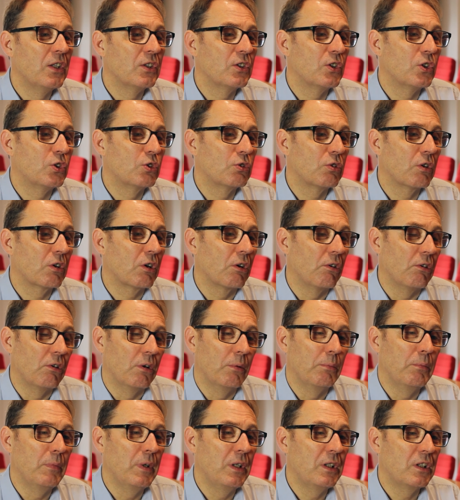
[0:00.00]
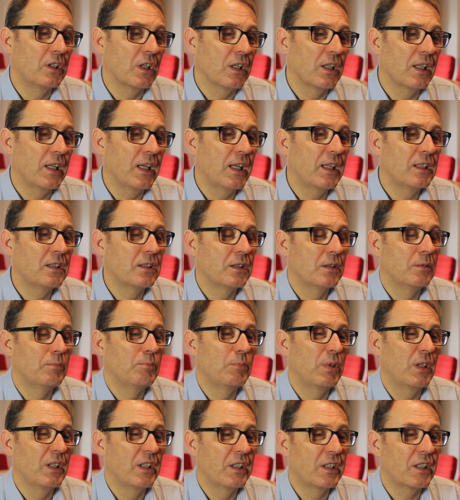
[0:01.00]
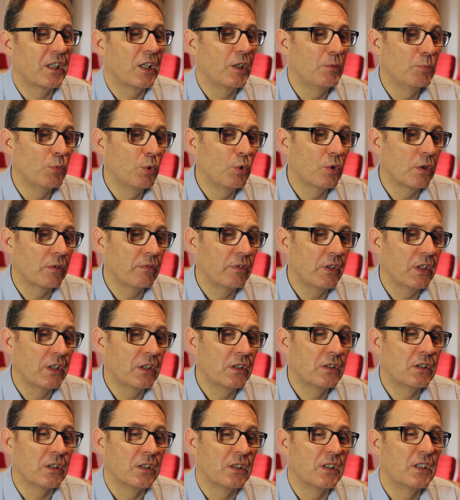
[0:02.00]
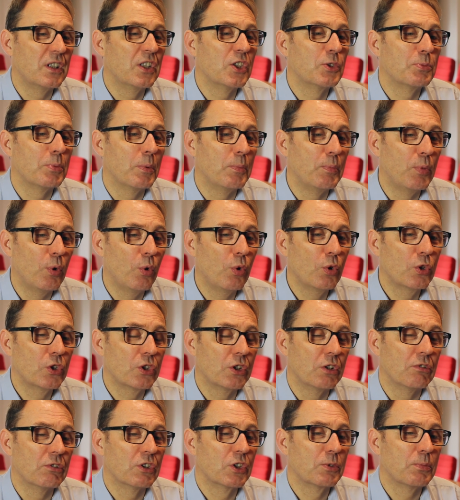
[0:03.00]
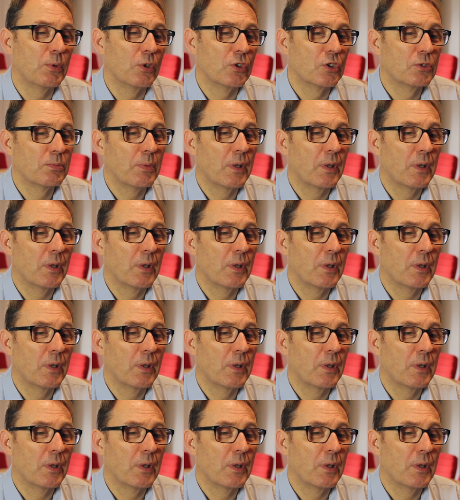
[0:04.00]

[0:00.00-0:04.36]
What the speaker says: to trigger a media-led, politically motivated and disproportionate response